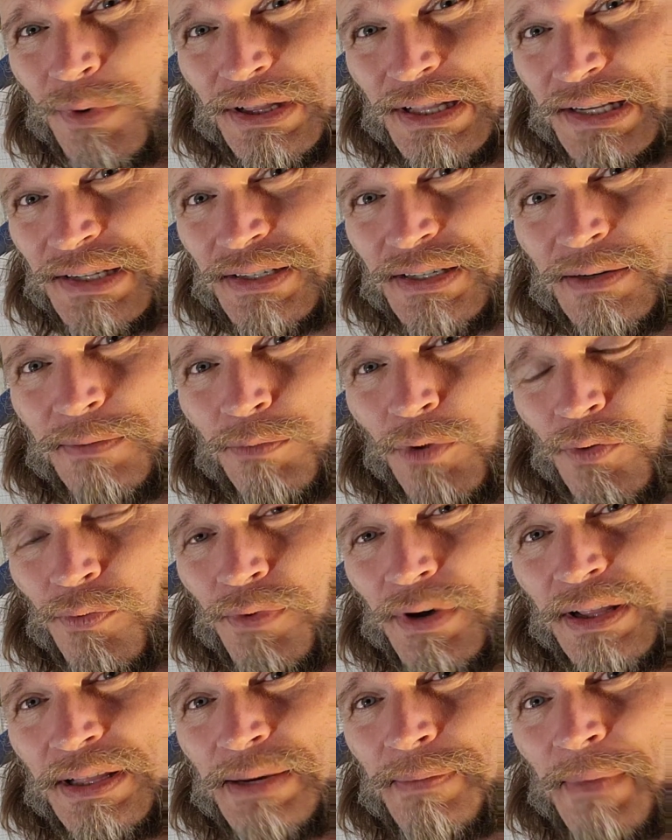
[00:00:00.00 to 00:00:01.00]
meant to
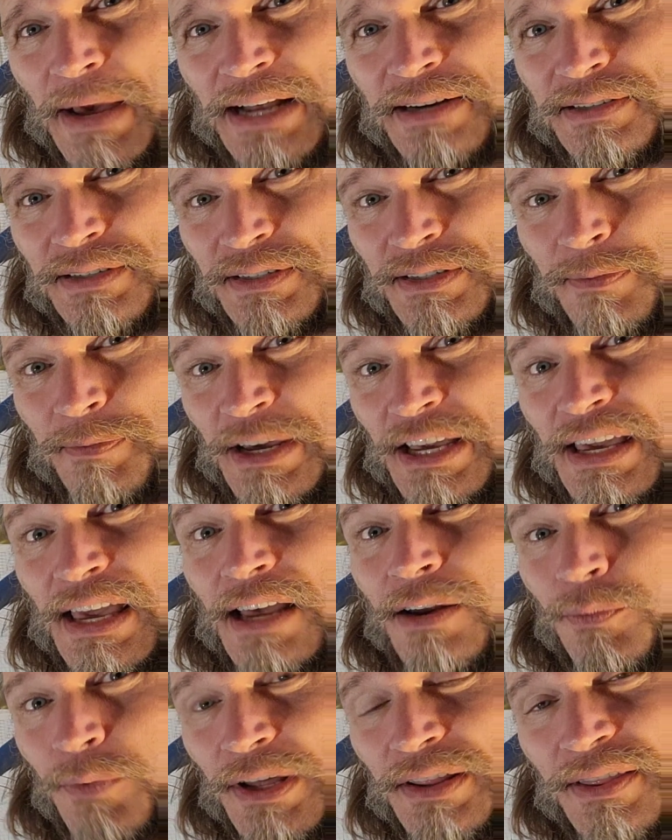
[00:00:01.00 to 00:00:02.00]
begin with. They would jump
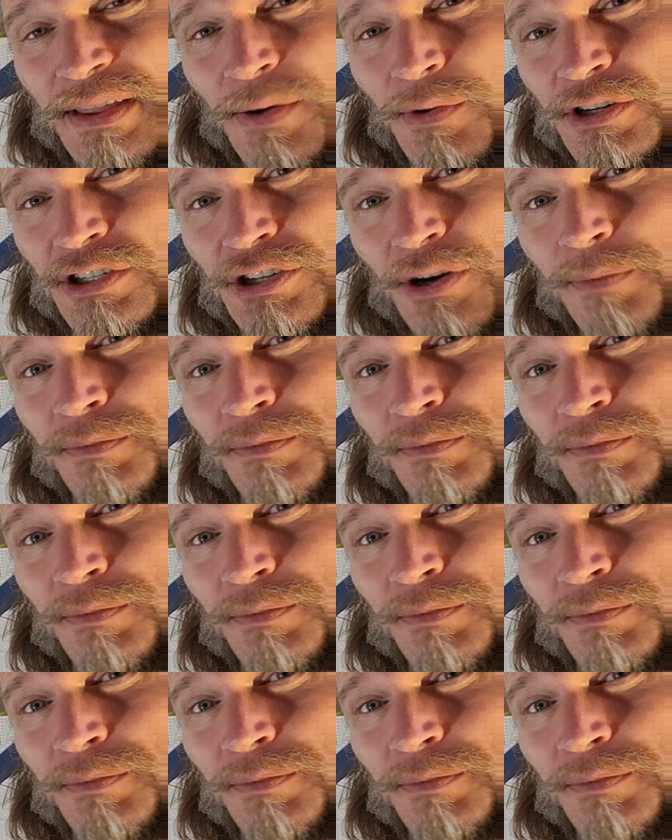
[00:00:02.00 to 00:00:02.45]
to all